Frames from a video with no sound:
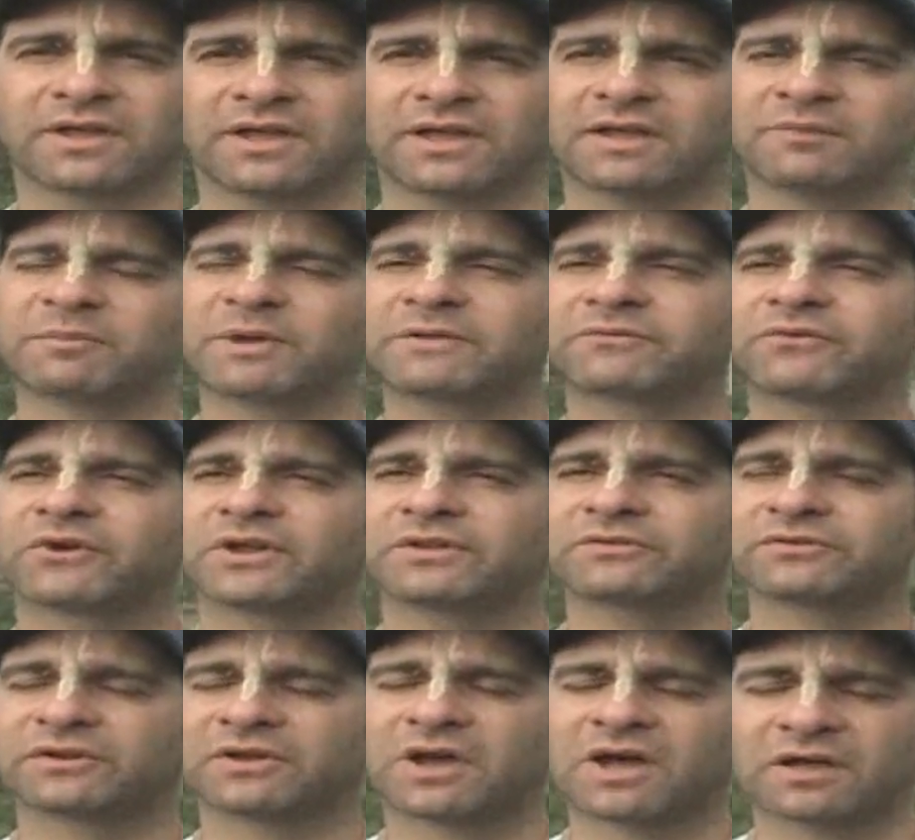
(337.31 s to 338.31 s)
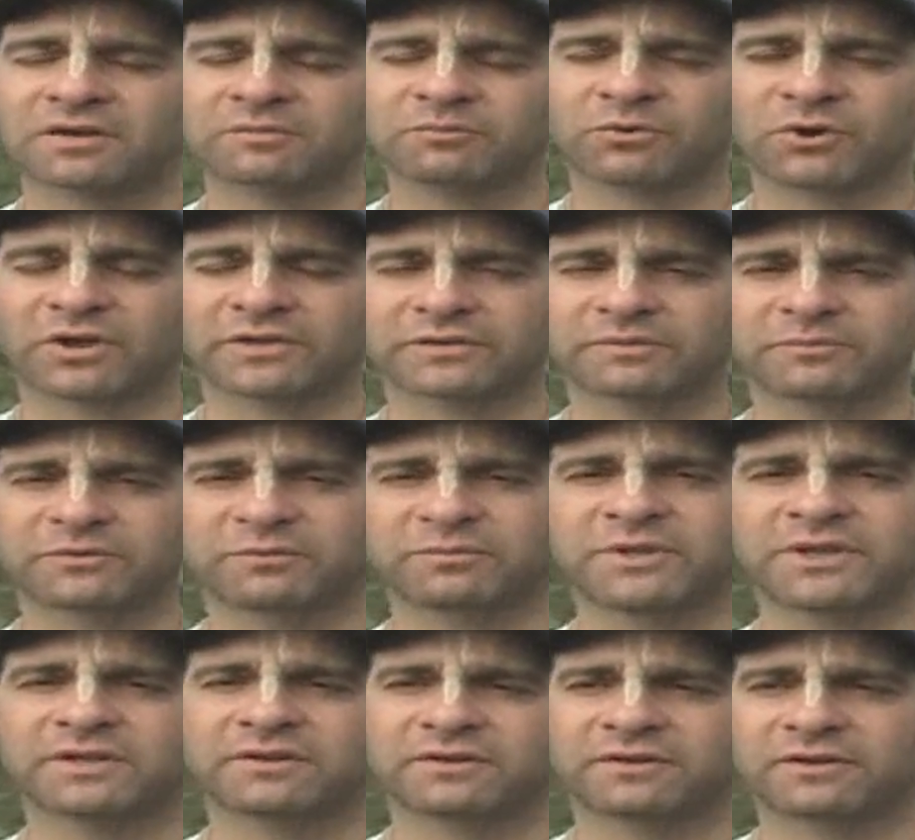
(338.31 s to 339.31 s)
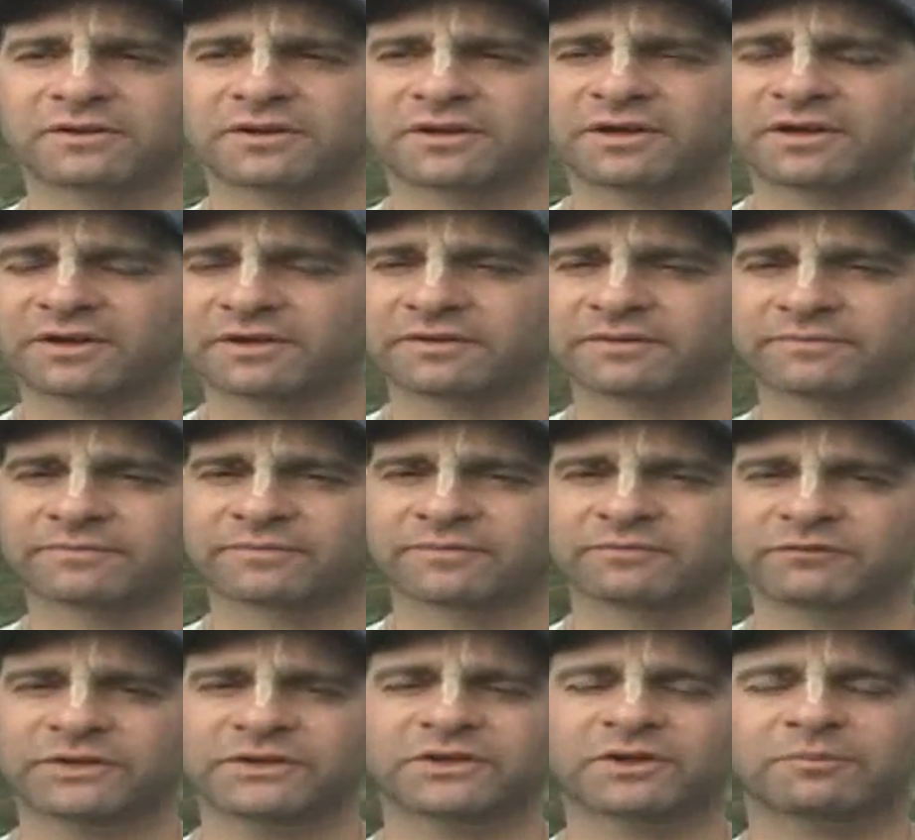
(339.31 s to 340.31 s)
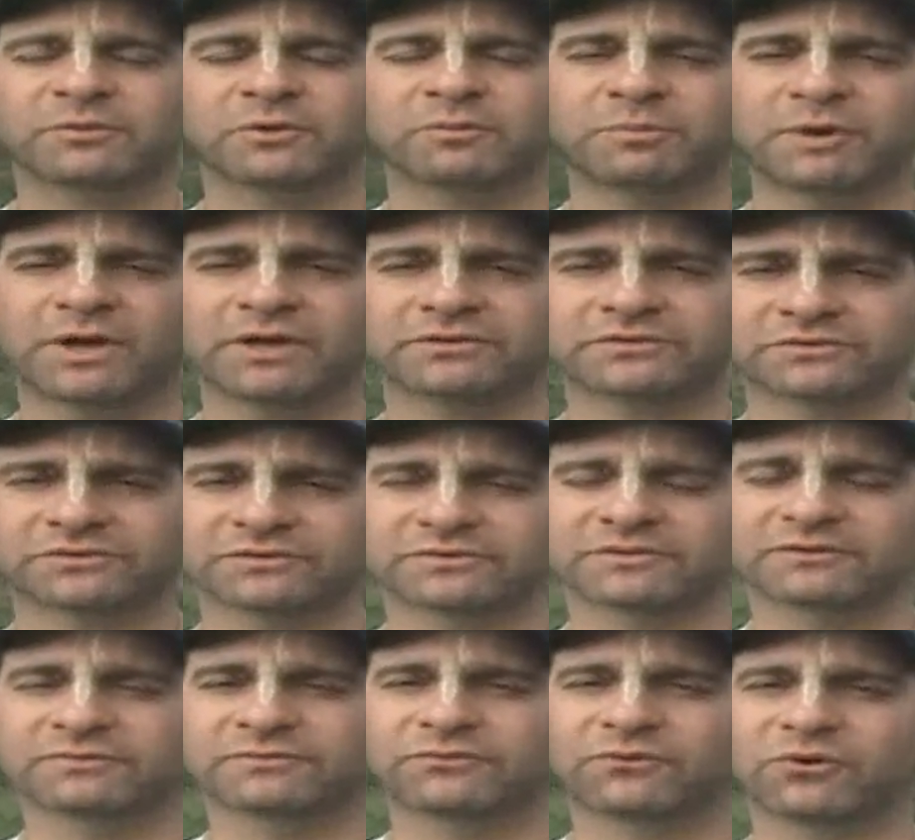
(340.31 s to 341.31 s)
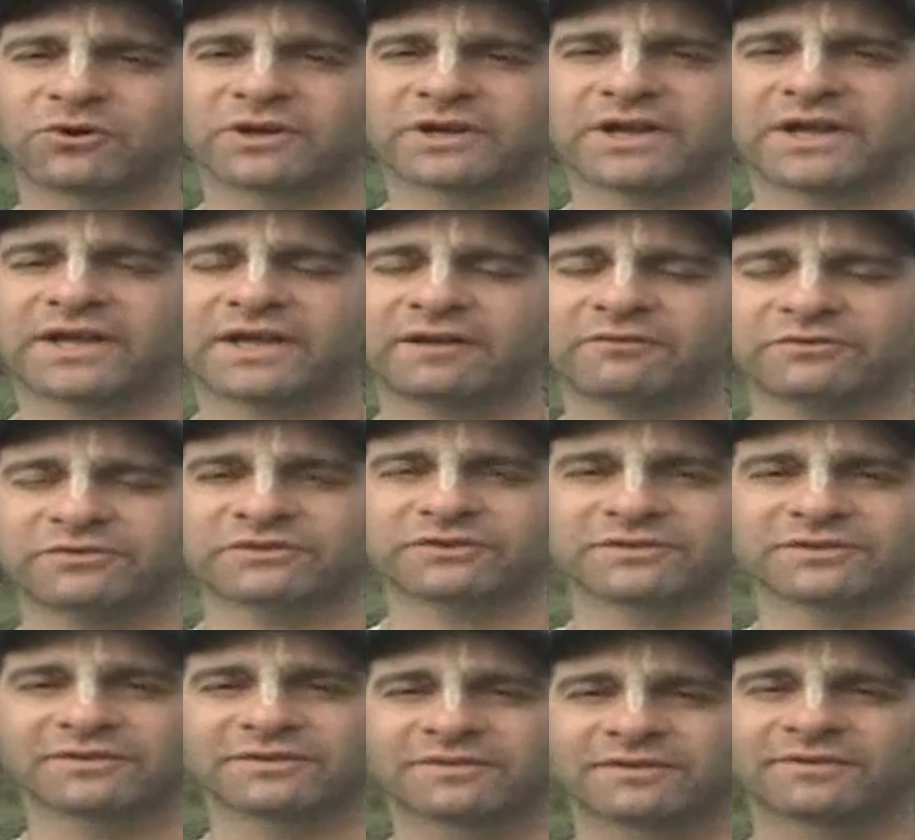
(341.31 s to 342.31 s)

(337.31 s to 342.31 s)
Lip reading: And my friend Sanatan brought them to me in a VW bus, 4 calves.